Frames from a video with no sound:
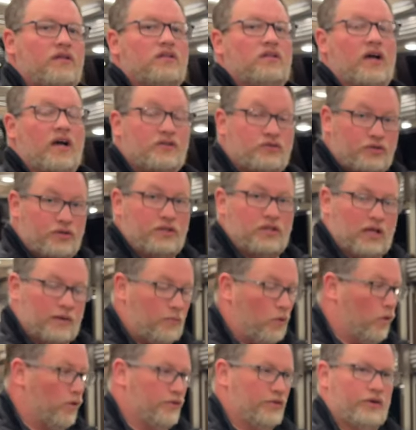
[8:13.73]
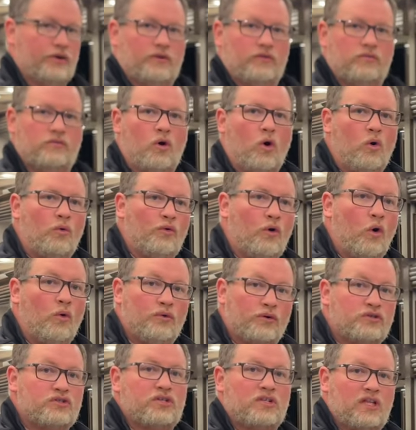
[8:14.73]
country club or their own
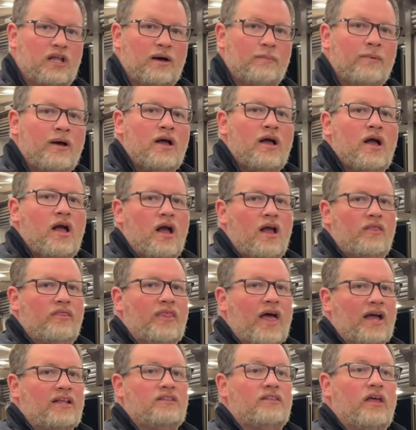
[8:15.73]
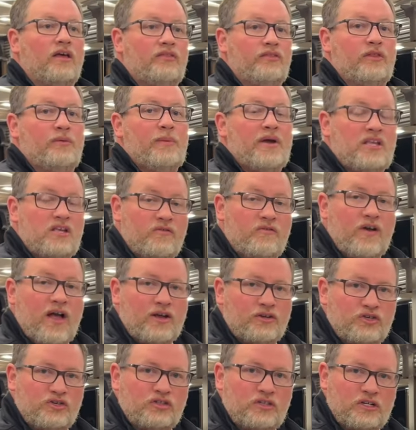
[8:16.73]
owner's club that the
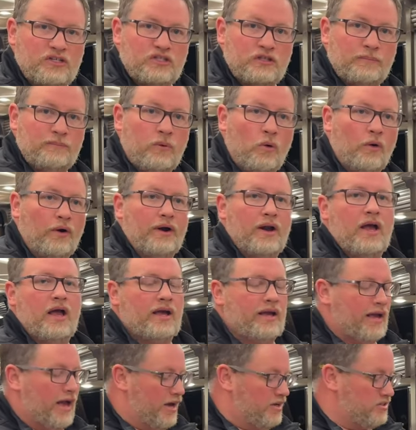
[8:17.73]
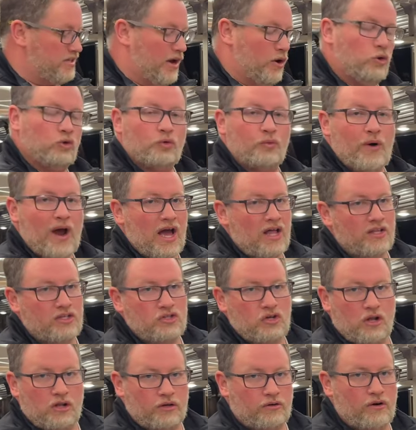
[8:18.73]
manufacturer does support. Guys, they hold
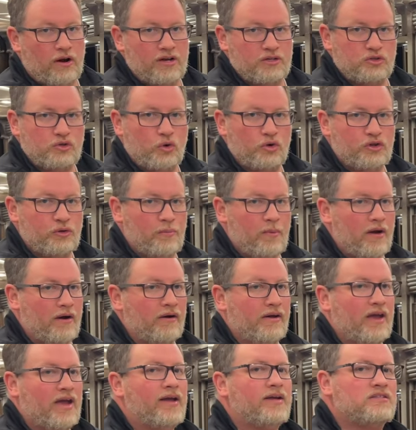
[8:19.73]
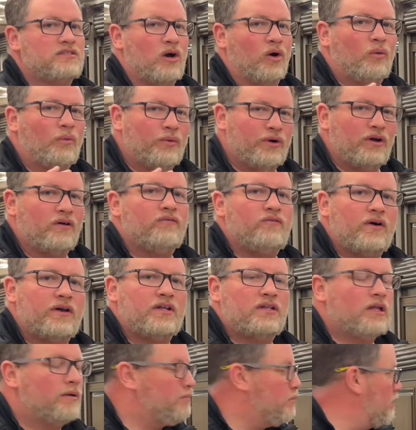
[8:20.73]
rallies all across North America. It's a real fun
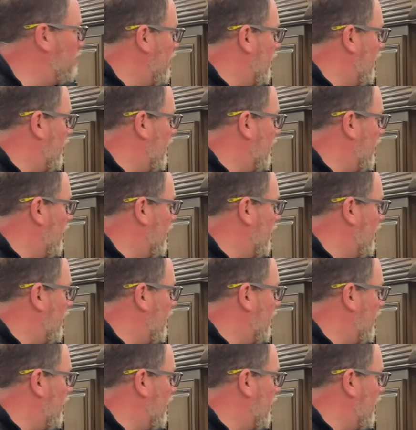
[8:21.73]
club to